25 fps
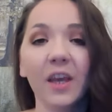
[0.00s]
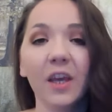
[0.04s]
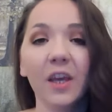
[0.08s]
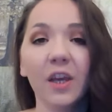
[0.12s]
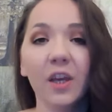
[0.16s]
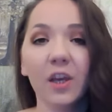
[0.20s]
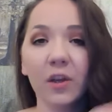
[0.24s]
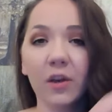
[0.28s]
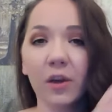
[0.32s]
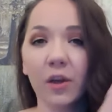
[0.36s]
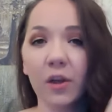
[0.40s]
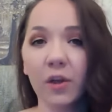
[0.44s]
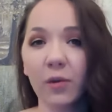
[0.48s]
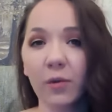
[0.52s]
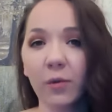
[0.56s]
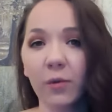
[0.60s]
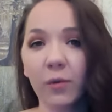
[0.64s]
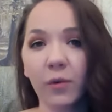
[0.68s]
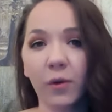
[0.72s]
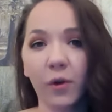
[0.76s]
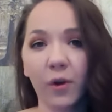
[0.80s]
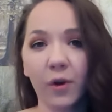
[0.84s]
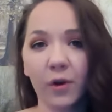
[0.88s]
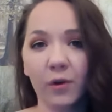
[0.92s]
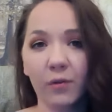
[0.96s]
you're
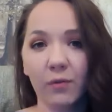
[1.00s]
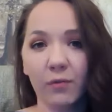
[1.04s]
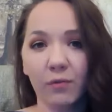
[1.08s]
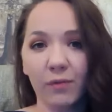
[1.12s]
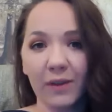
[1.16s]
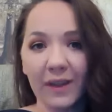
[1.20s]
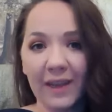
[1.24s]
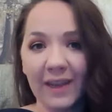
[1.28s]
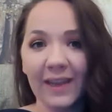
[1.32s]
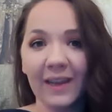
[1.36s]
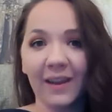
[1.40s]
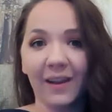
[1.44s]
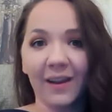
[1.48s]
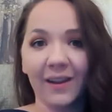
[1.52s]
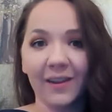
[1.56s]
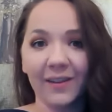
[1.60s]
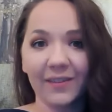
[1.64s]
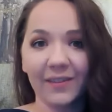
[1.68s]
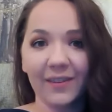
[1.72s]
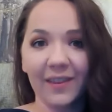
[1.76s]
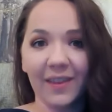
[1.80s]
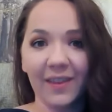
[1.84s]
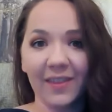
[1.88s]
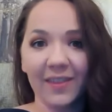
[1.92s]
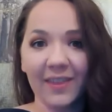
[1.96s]
not going to realize
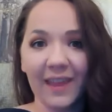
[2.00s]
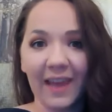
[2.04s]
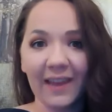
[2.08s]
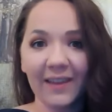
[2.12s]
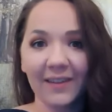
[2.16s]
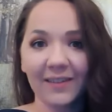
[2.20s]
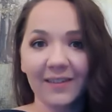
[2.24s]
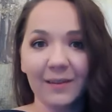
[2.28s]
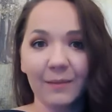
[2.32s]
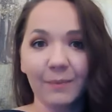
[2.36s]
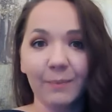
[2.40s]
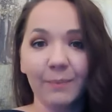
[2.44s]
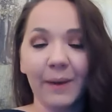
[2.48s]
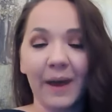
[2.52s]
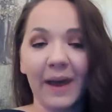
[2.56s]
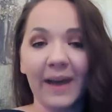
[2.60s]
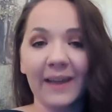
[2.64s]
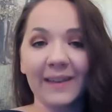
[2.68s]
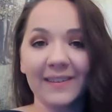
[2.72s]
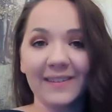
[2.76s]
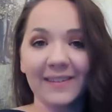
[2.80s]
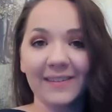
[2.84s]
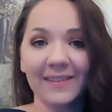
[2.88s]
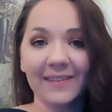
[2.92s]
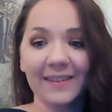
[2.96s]
that that's a
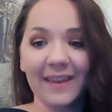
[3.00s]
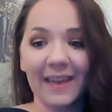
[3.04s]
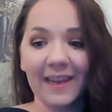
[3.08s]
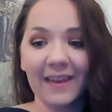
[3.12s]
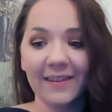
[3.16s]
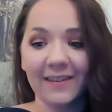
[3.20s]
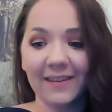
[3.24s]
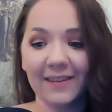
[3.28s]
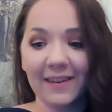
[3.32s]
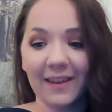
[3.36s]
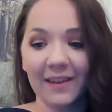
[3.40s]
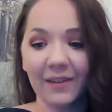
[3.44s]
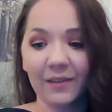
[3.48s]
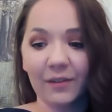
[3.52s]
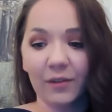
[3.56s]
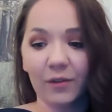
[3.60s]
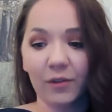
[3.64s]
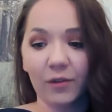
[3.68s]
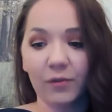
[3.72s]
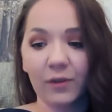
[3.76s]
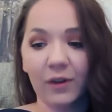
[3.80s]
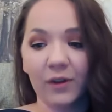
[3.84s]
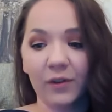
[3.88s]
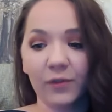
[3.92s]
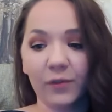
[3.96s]
bad state and that's a
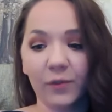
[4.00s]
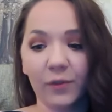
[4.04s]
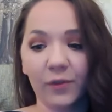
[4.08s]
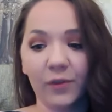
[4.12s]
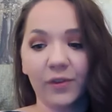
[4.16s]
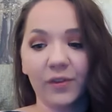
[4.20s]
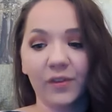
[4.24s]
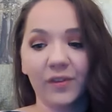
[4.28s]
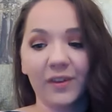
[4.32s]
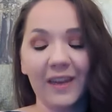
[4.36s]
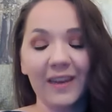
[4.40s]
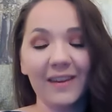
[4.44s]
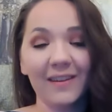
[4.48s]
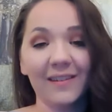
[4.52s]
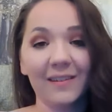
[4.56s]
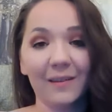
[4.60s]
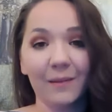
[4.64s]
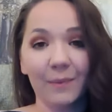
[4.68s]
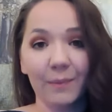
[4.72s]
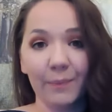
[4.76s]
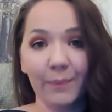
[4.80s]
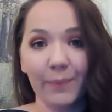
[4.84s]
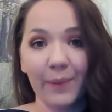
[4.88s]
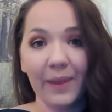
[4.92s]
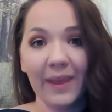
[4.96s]
stressful state to
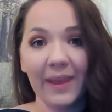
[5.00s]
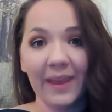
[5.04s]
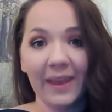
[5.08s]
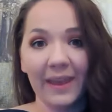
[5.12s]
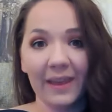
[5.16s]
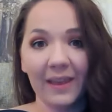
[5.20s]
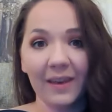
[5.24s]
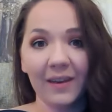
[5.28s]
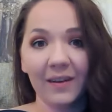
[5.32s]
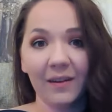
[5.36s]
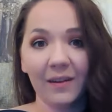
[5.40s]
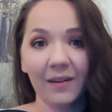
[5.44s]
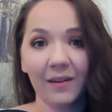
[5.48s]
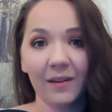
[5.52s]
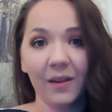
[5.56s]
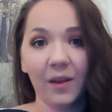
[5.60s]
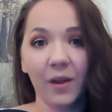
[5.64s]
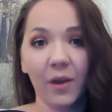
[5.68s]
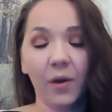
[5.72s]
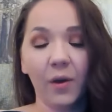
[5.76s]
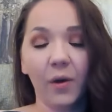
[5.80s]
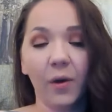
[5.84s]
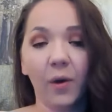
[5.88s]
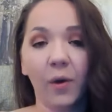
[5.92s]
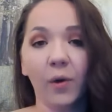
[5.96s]
be in
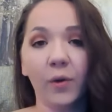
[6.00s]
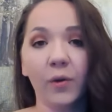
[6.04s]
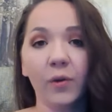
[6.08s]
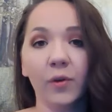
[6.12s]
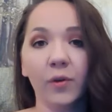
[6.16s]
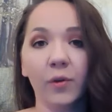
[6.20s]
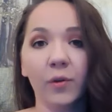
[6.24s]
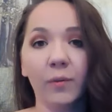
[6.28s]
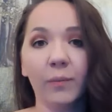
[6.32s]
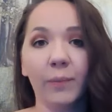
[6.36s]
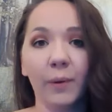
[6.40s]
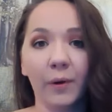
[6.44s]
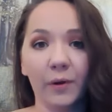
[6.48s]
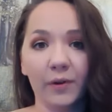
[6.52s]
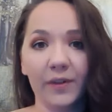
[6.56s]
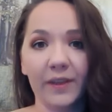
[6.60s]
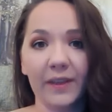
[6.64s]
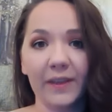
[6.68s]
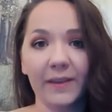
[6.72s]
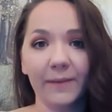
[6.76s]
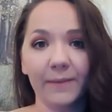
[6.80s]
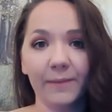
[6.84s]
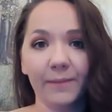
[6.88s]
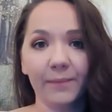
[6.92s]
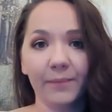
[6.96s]
on your
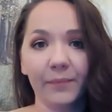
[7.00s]
body,